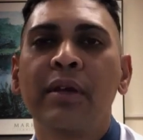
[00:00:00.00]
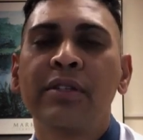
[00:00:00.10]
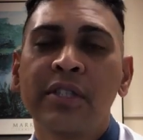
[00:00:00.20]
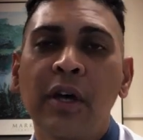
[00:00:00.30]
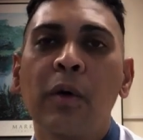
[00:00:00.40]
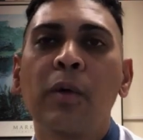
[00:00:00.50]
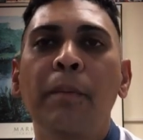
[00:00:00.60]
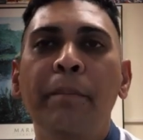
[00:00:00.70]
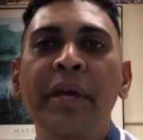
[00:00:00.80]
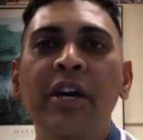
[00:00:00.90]
So,
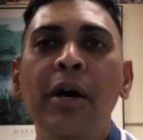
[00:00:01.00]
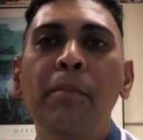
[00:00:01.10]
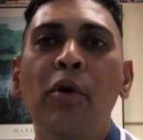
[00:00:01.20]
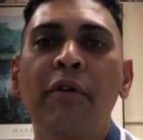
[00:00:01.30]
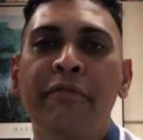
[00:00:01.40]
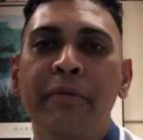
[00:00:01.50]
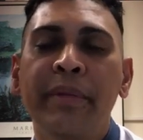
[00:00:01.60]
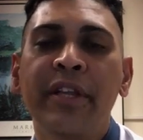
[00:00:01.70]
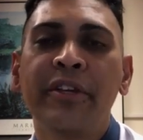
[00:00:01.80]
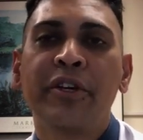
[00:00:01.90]
become more
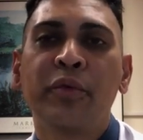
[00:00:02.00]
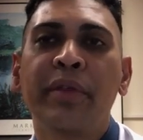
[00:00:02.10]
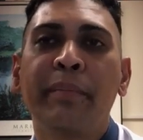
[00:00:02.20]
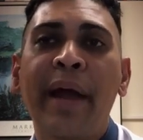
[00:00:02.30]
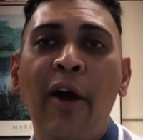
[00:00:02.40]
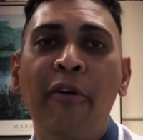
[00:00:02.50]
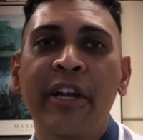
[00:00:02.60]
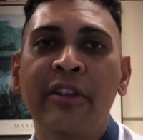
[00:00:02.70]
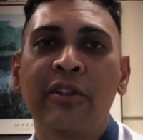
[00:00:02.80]
familiar with parity